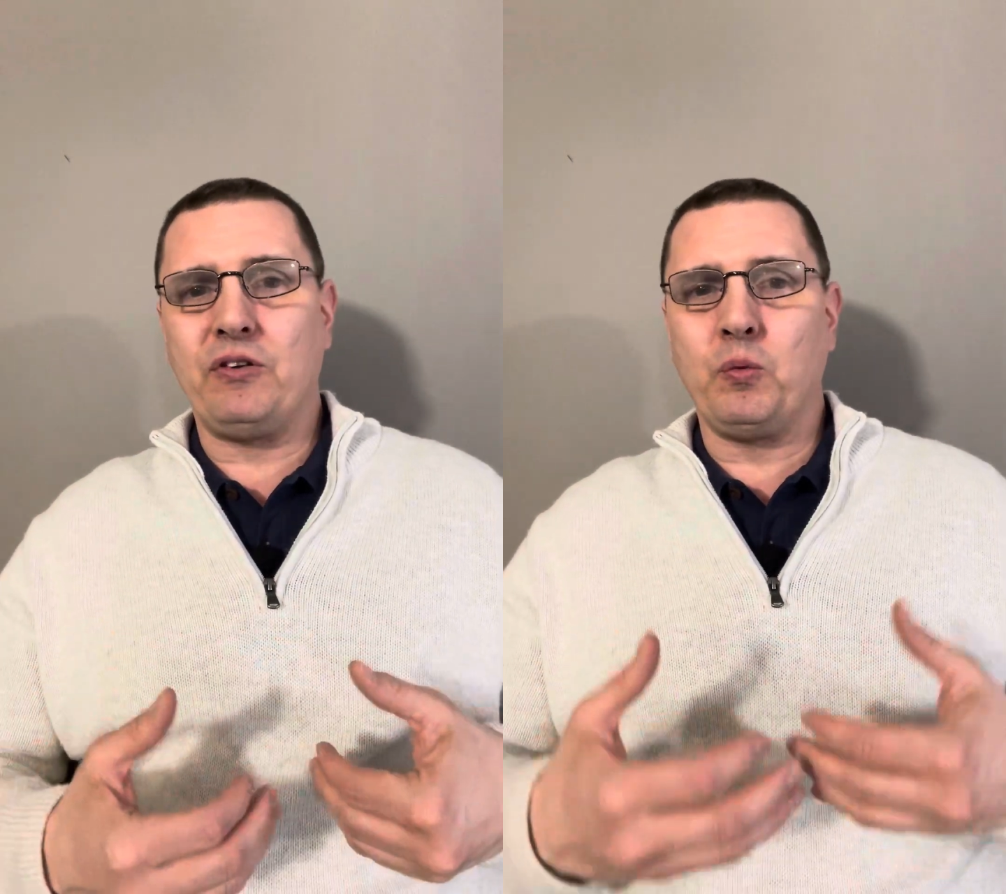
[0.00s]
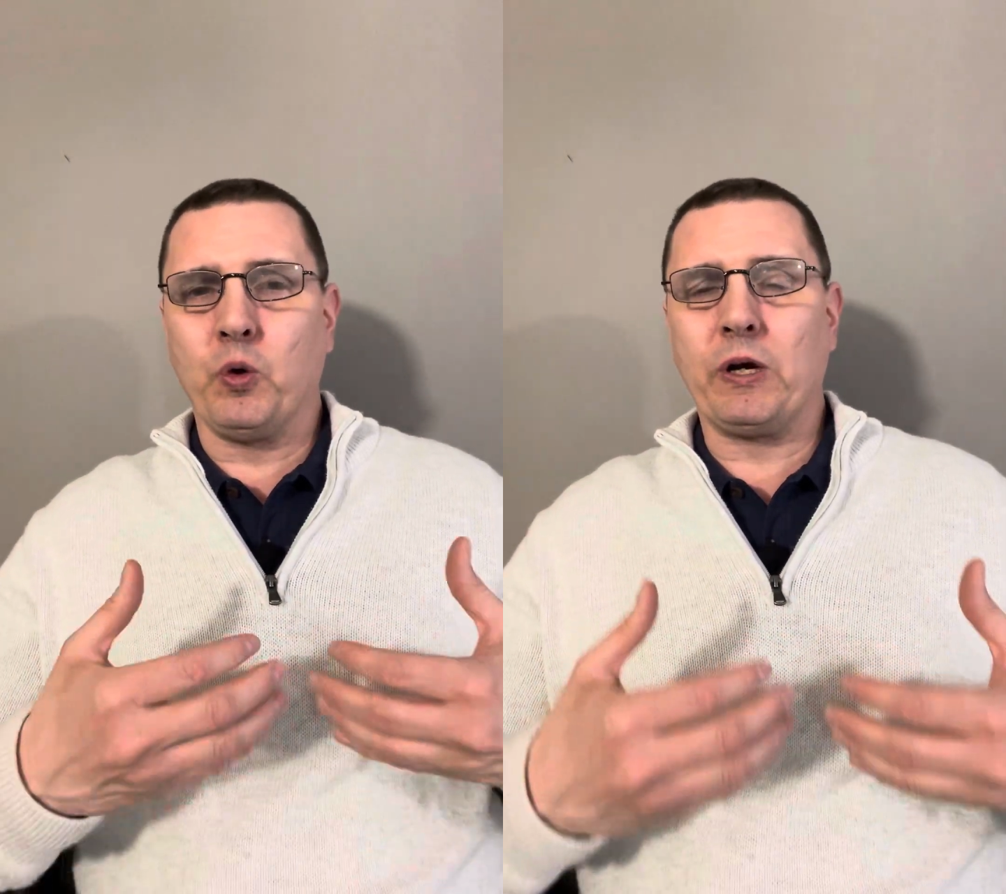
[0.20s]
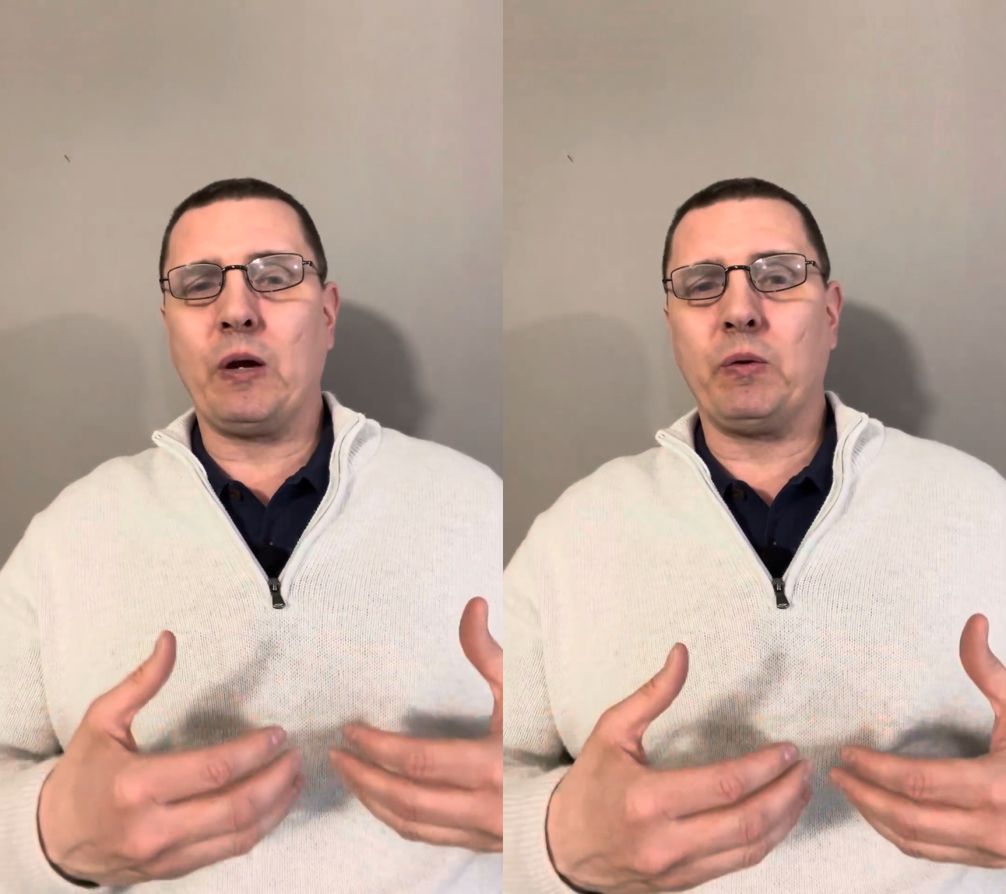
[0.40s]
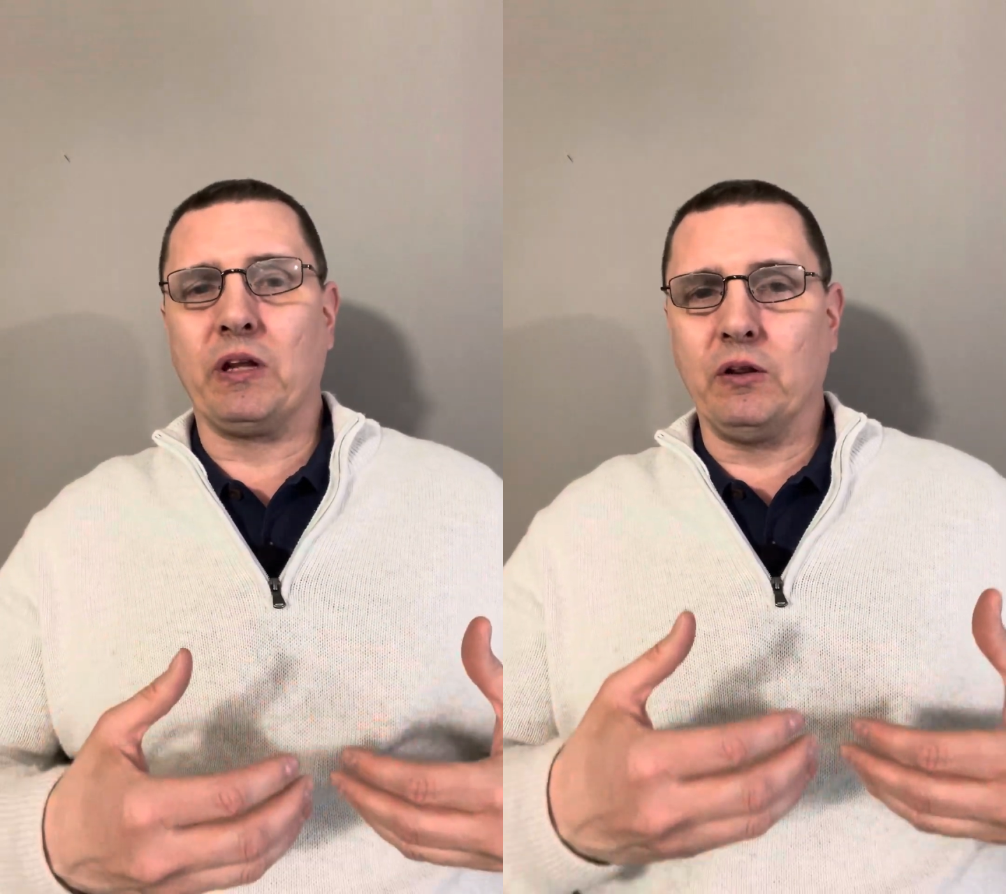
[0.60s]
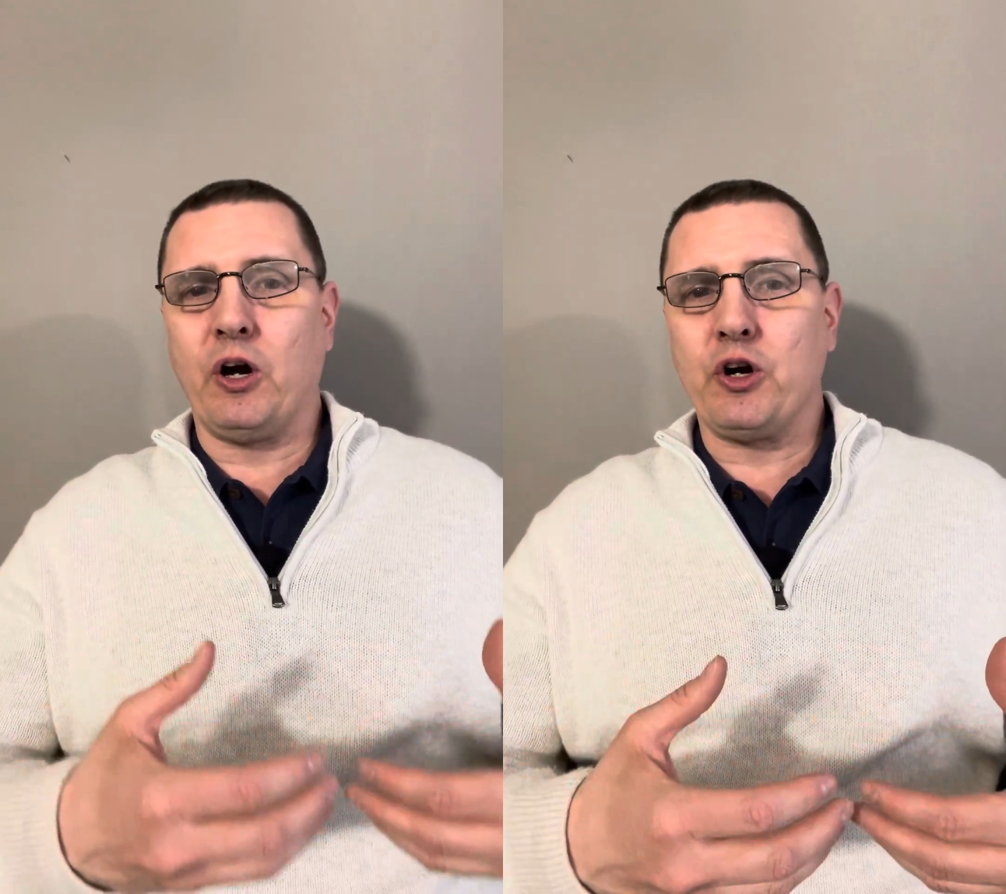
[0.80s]
in working with the
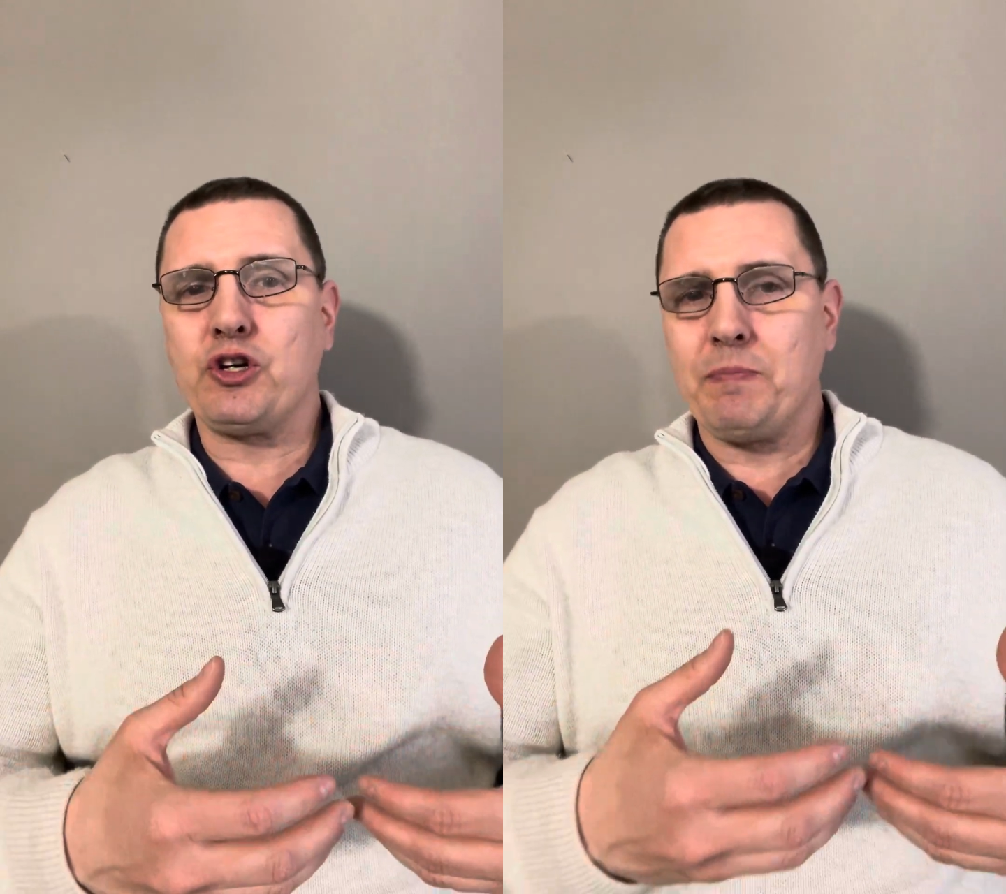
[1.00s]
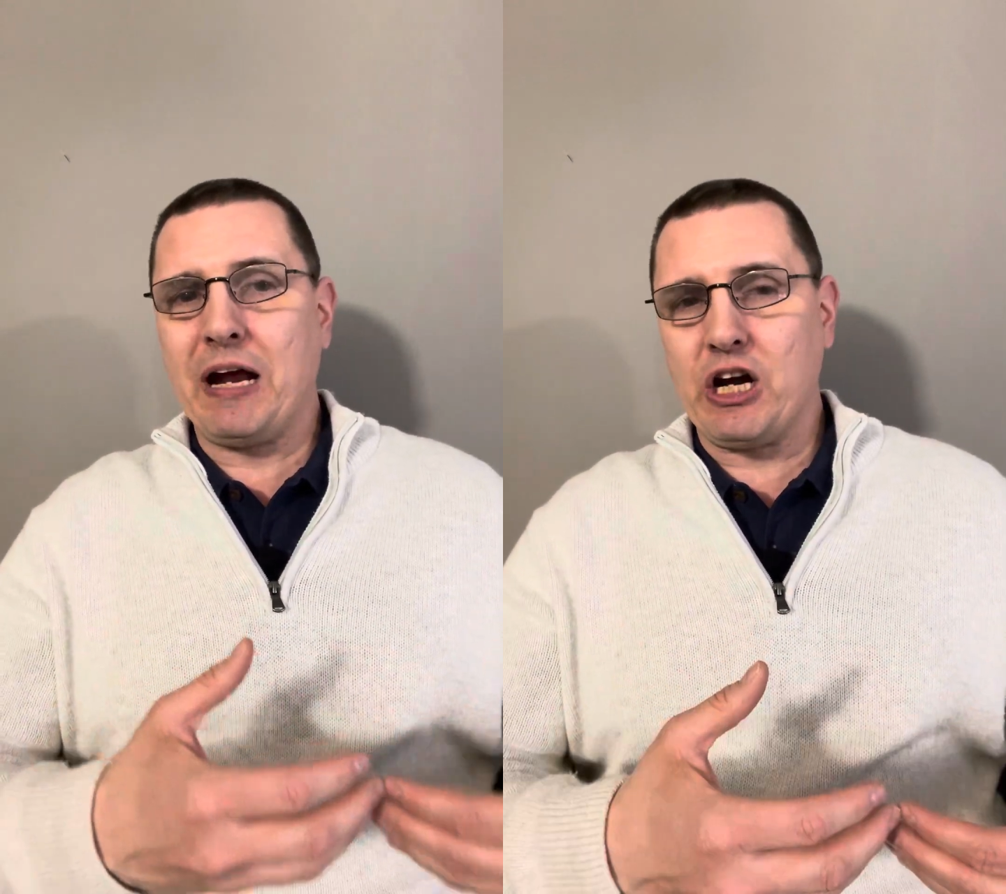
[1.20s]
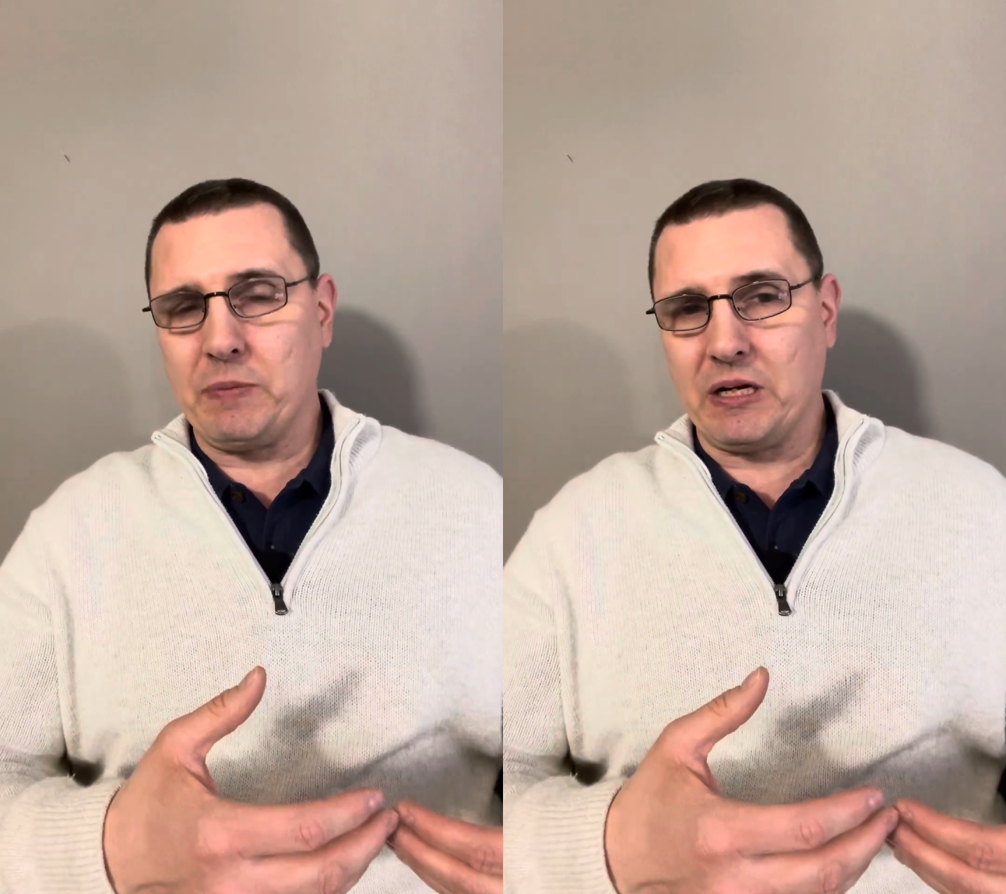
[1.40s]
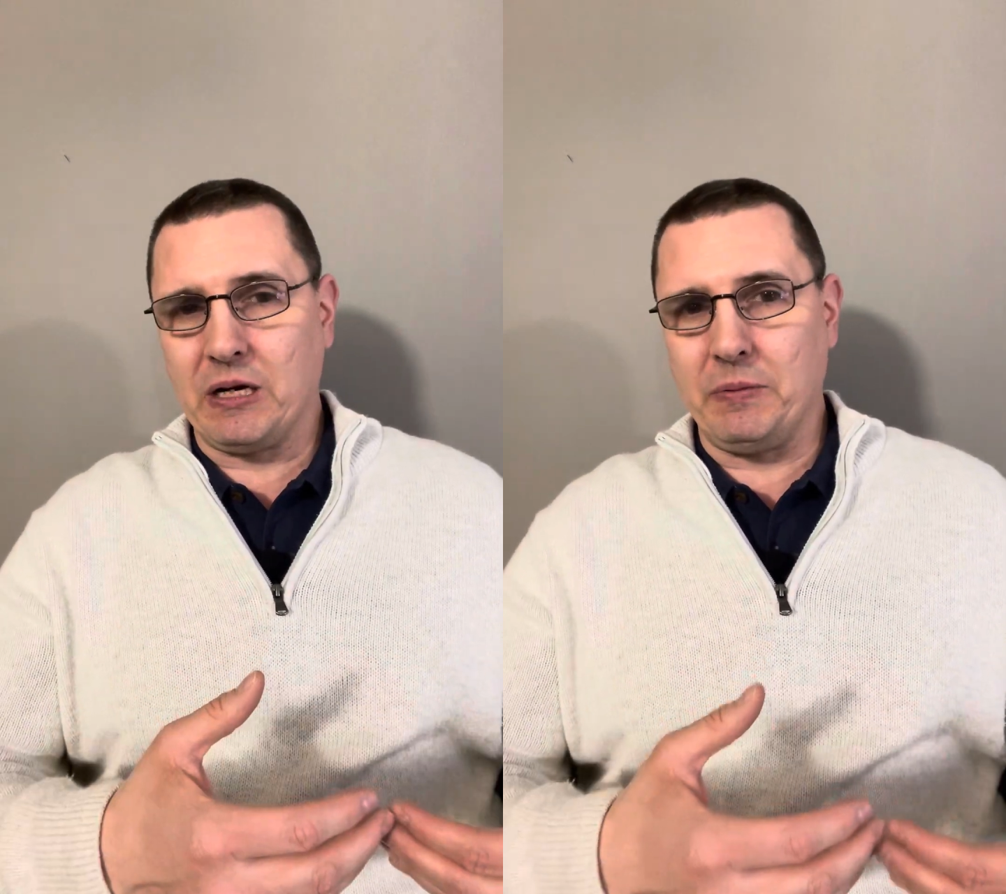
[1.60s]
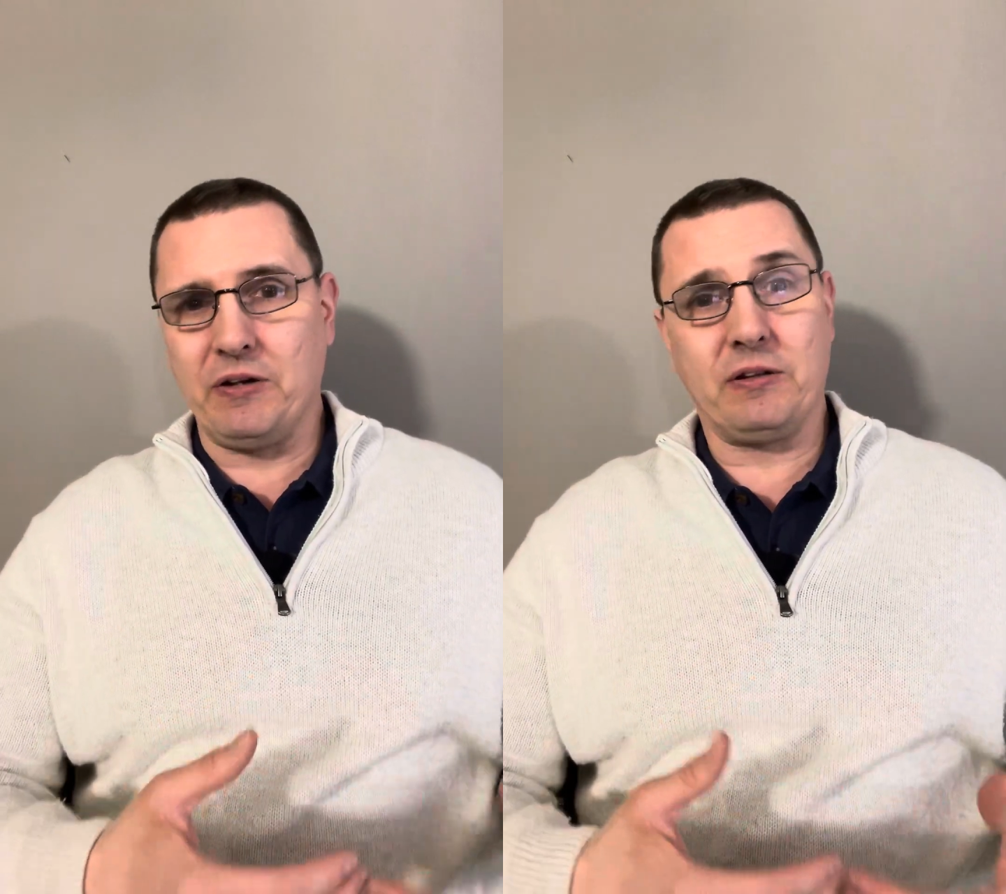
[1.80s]
large management companies,